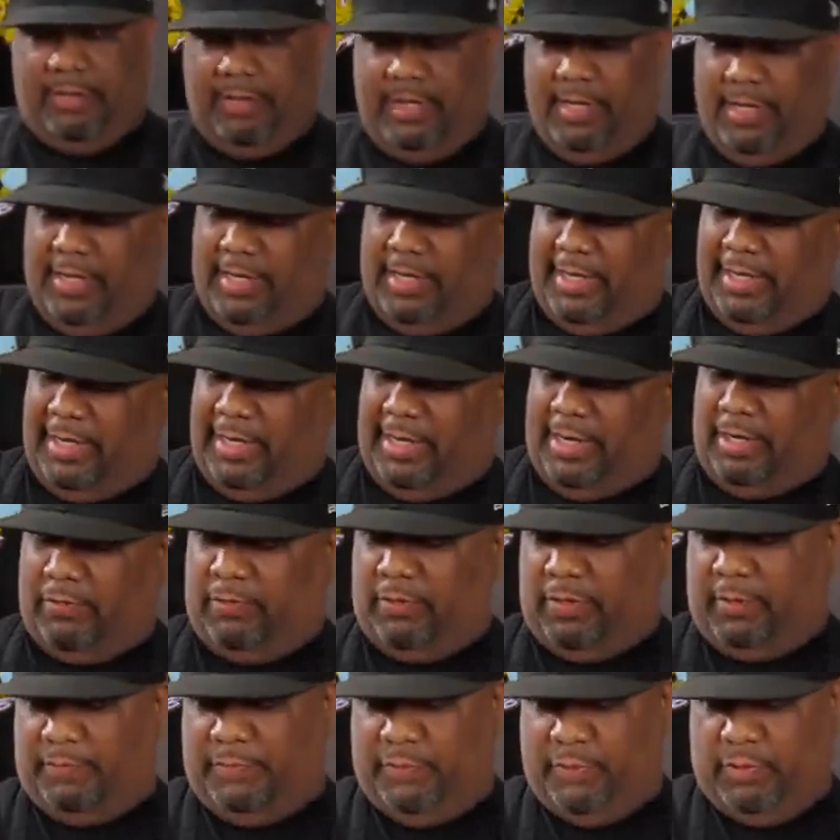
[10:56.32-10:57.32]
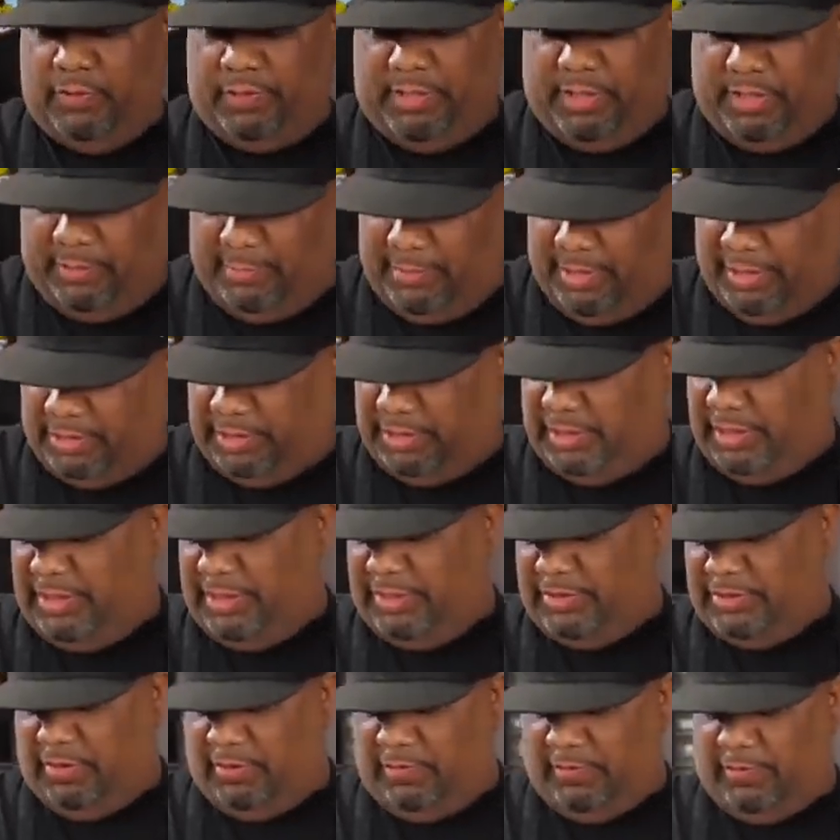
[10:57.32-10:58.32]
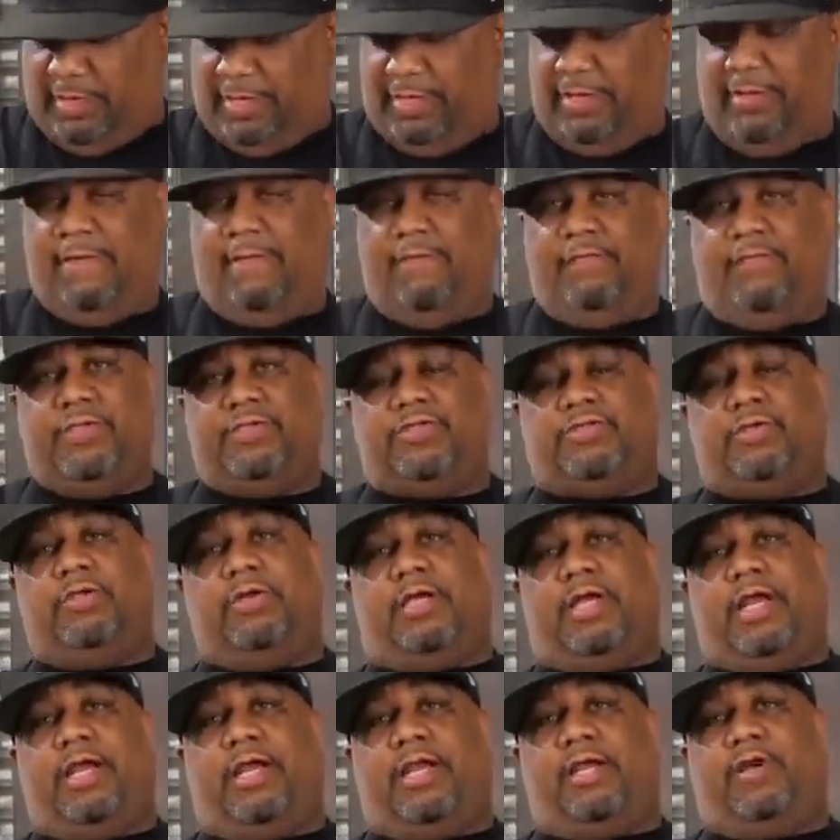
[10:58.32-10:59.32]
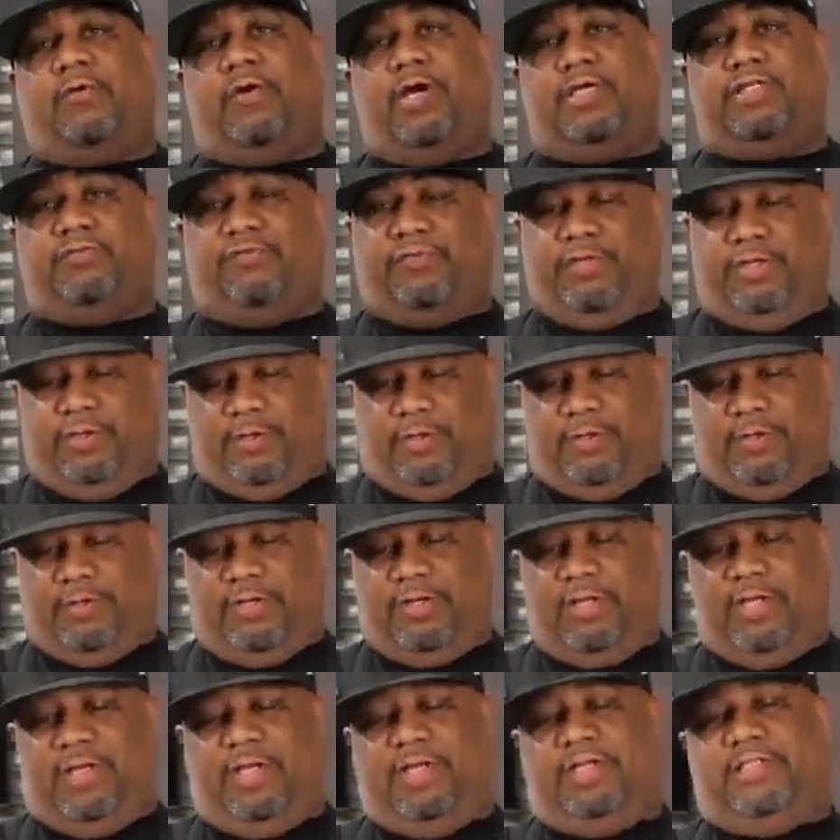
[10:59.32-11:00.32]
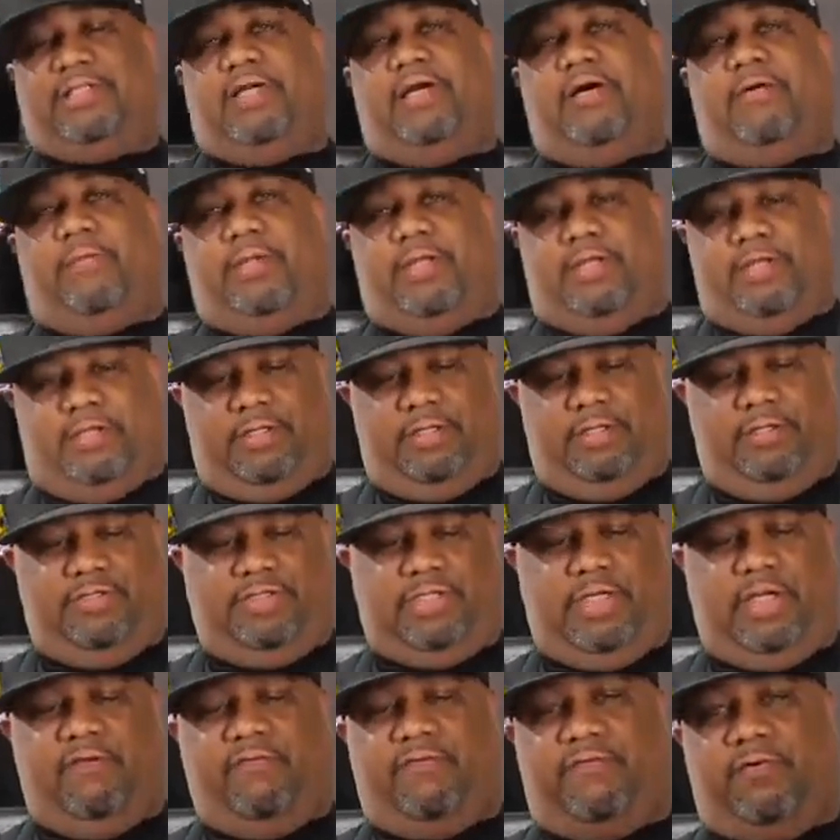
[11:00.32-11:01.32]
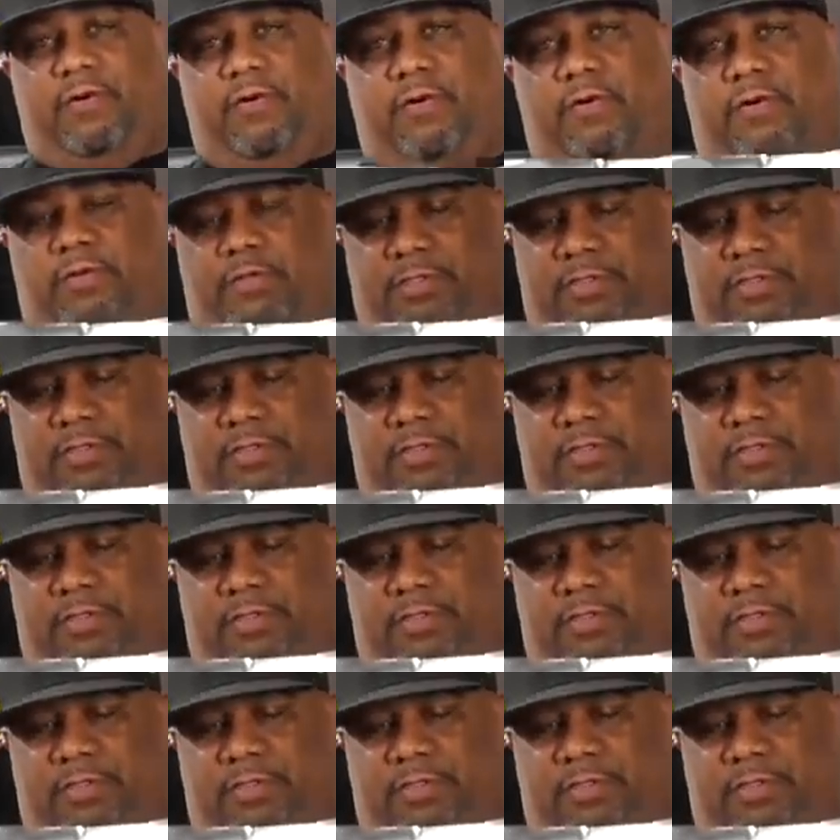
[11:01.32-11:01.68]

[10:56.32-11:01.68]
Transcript: And I don't want to pull none of my cheese off, right? So look, I got a question for y'all. Tell me, you see the foil?